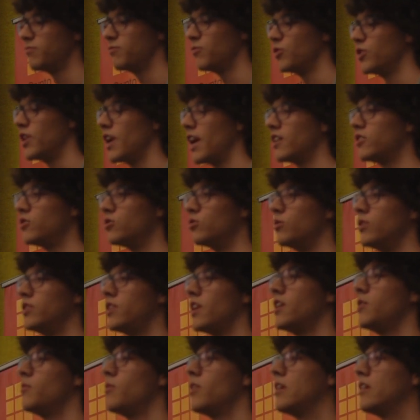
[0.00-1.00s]
we would like to do it
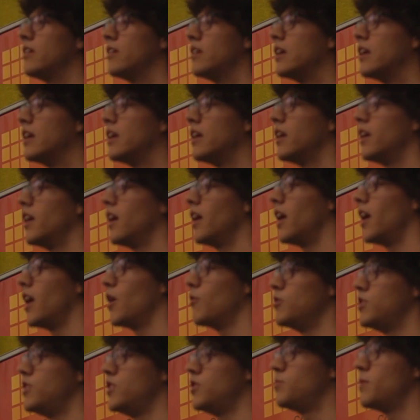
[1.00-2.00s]
anyway.
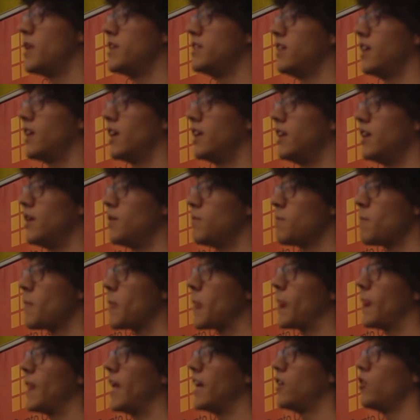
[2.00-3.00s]
Which is basically
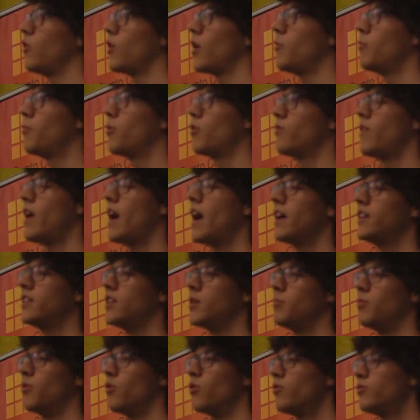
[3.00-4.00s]
like you can
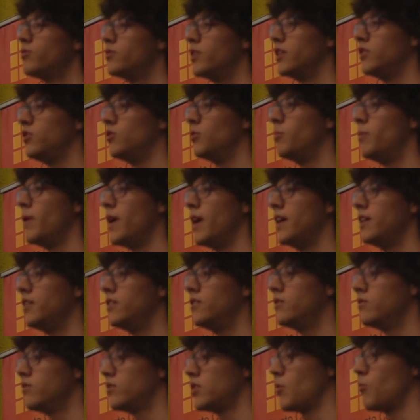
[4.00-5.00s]
provide the proof that you
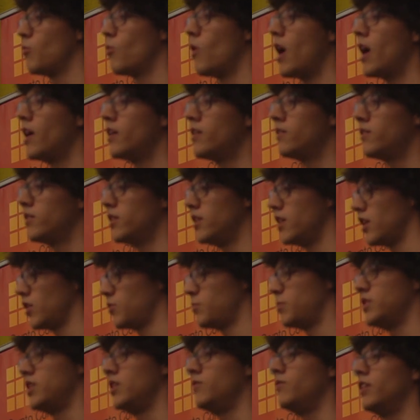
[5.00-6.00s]
paid someone in a
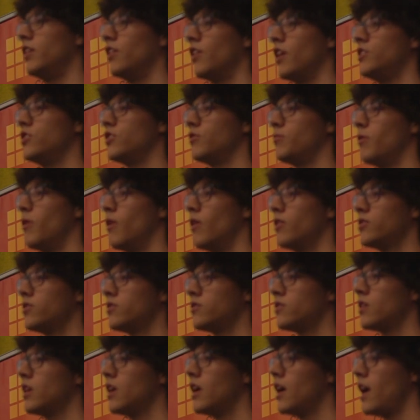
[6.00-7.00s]
specific range of
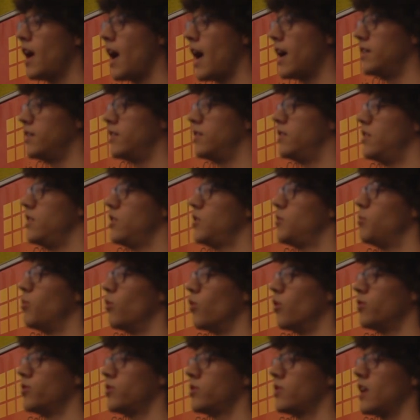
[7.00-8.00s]
blocks, and this
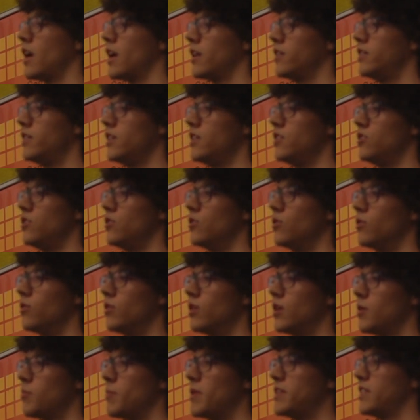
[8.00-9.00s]
proof guarantees
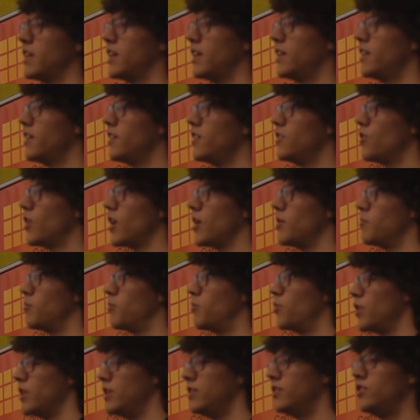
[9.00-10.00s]
you, basically you can
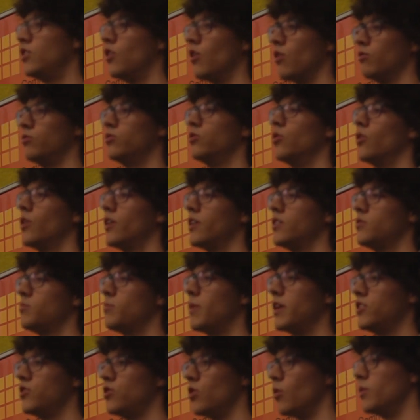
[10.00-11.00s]
print your own tokens
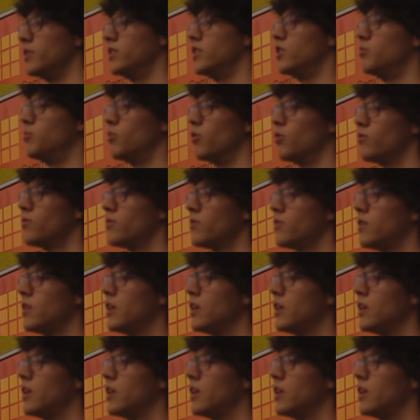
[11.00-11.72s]
by showing this proof.